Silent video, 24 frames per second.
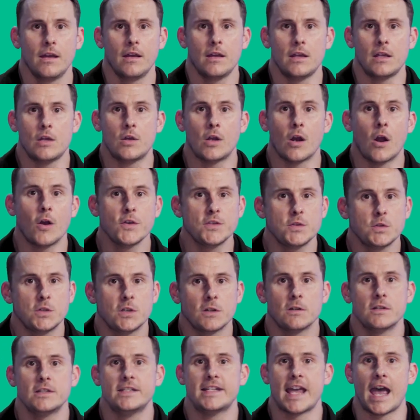You can also
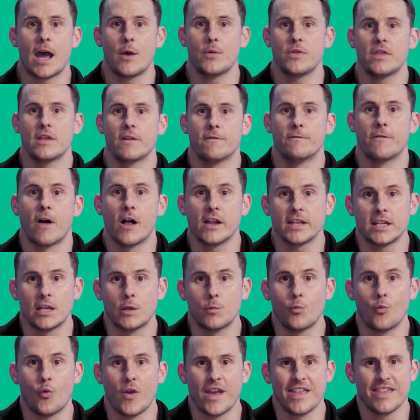turn down the
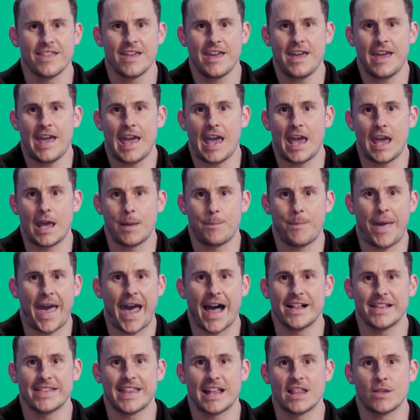volume with a
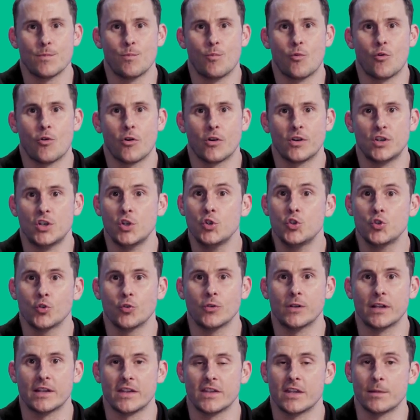palette that's more
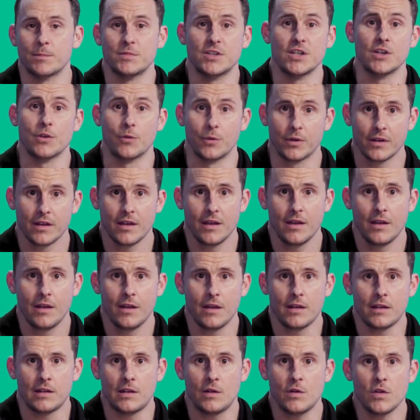neutral and subdued.
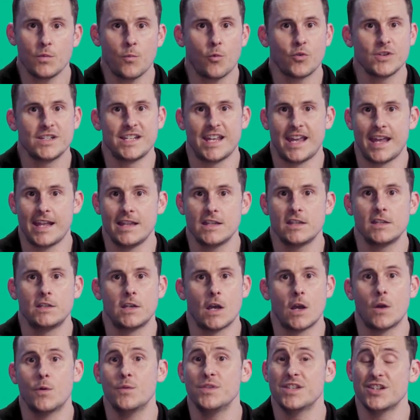Use more tints,
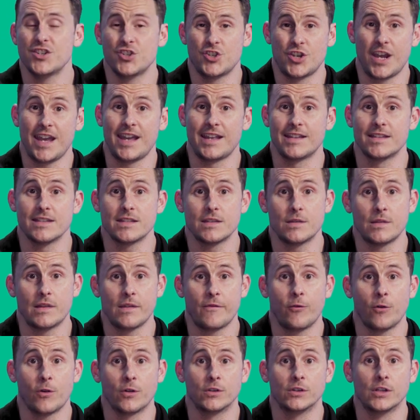tones, and shades
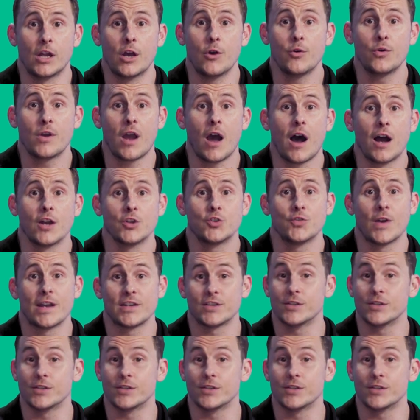for a low contrast